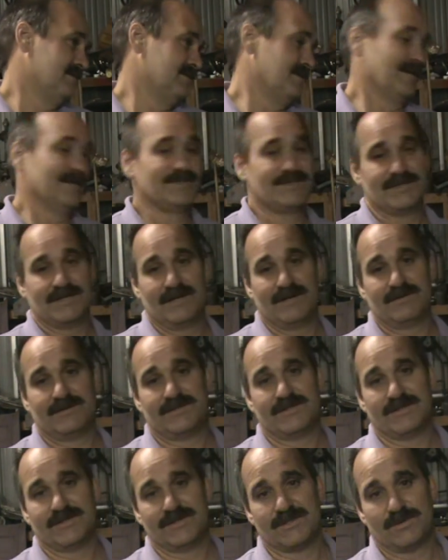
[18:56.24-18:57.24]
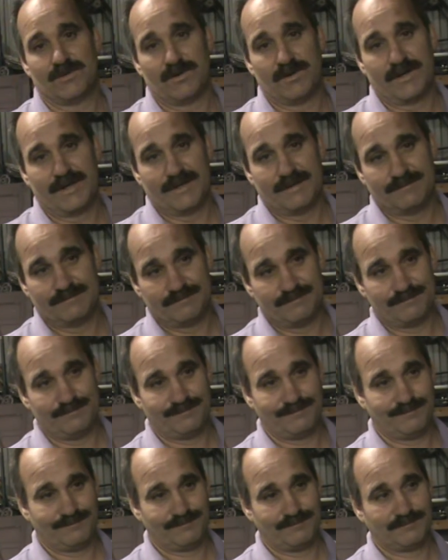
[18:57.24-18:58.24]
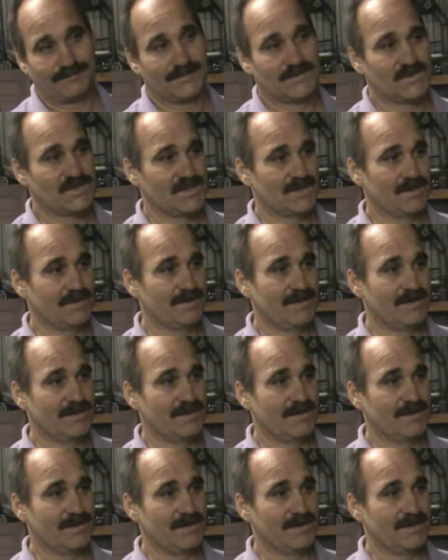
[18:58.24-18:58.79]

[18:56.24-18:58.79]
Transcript: that's another true story. So